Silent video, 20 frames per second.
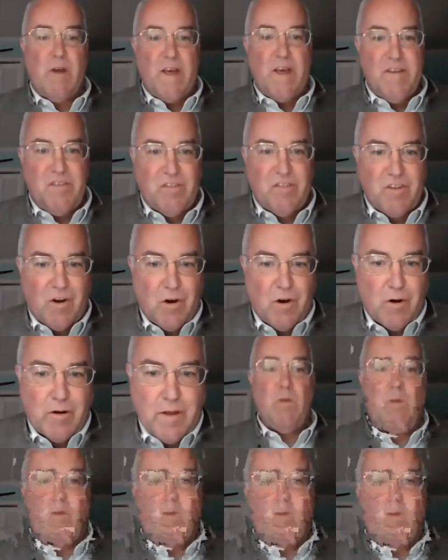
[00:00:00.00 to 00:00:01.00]
don't I
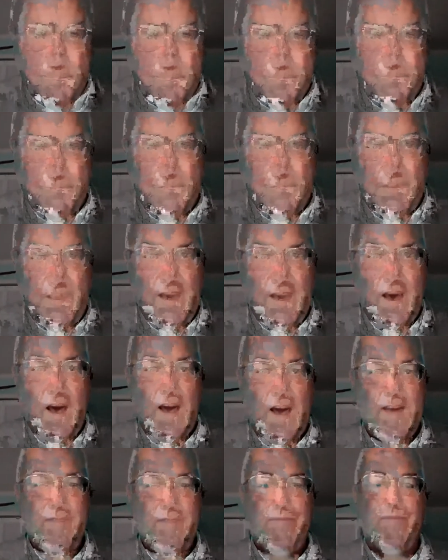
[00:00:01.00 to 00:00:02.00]
start?
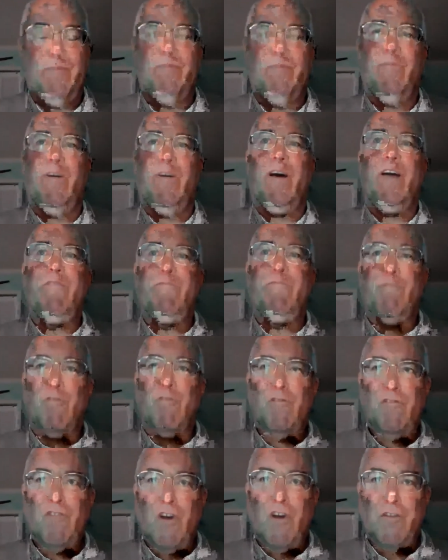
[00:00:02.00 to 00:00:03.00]
I
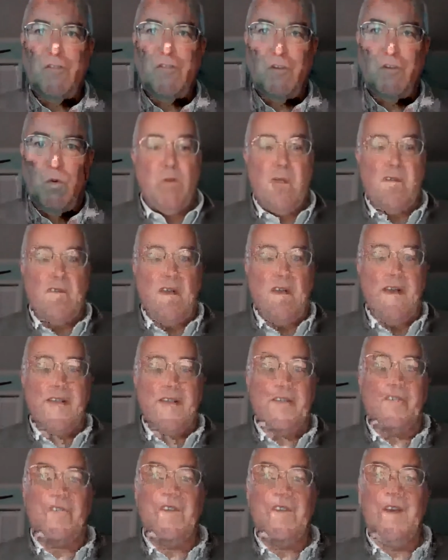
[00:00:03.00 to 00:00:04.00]
first got to know His
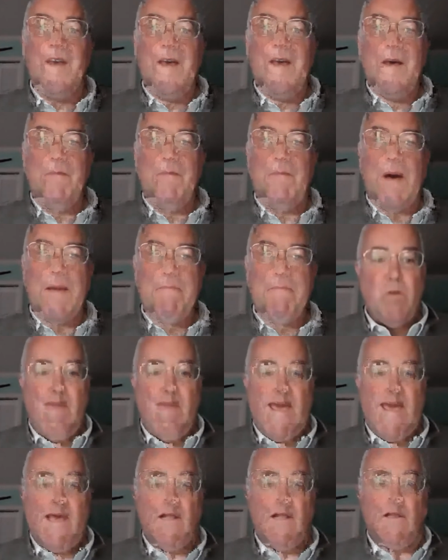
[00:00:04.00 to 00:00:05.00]
Highness by
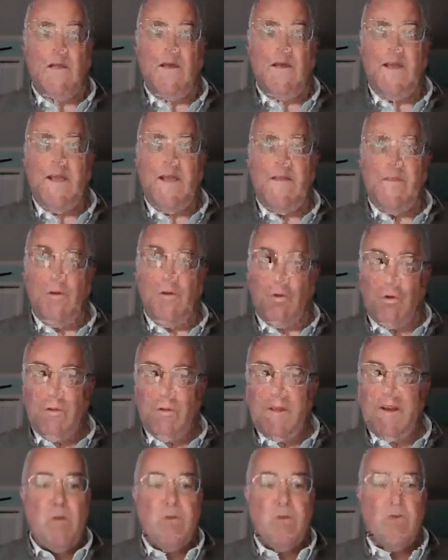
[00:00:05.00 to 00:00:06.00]
mail in the
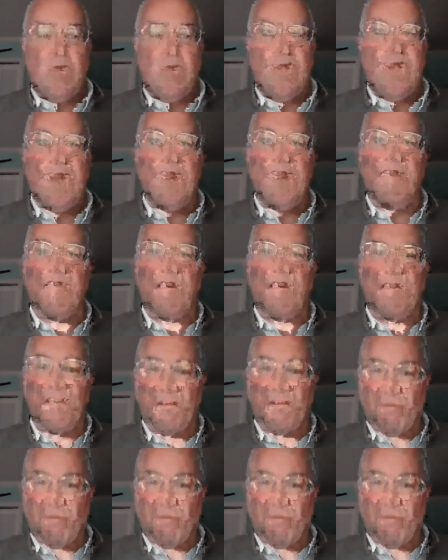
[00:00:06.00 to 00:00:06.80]
early 1980s.